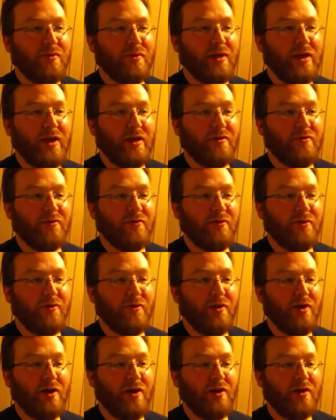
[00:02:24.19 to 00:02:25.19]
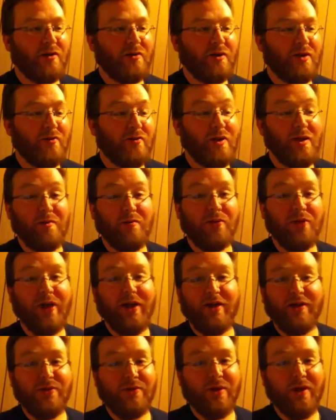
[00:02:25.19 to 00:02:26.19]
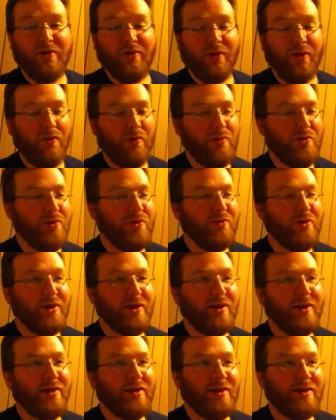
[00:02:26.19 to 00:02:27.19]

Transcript: gotten for if he had played throughout the whole movie.